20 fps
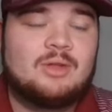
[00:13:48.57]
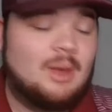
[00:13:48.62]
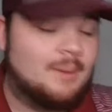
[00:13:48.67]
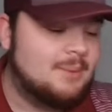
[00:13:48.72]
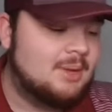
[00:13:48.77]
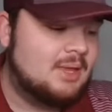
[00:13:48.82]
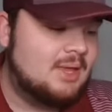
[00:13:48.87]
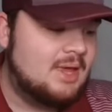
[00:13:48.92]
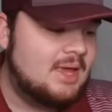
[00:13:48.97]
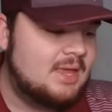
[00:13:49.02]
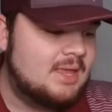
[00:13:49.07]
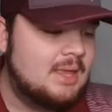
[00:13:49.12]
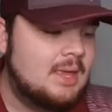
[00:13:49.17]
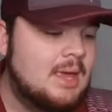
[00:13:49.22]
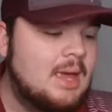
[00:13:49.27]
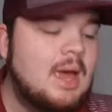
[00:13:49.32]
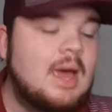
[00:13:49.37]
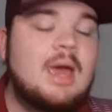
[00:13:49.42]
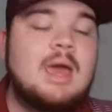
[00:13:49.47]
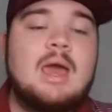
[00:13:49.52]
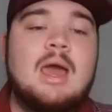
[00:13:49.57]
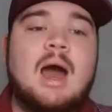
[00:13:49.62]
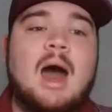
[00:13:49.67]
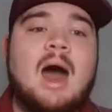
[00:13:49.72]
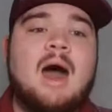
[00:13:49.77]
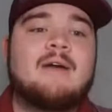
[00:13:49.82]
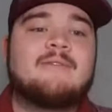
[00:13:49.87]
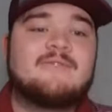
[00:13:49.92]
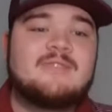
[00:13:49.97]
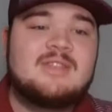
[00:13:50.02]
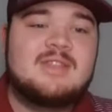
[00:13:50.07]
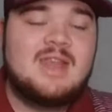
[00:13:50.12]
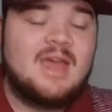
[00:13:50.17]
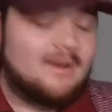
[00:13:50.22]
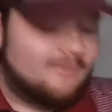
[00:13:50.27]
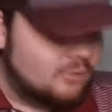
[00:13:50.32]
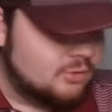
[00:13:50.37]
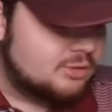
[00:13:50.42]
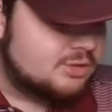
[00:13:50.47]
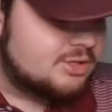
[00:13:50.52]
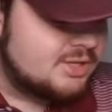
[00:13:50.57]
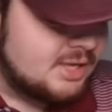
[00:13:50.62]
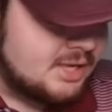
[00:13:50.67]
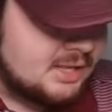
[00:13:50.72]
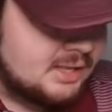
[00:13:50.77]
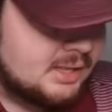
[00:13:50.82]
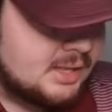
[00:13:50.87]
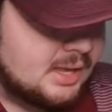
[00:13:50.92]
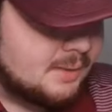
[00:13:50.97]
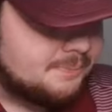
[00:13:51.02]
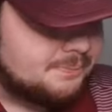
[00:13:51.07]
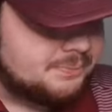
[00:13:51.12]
I mean, it, I've never seen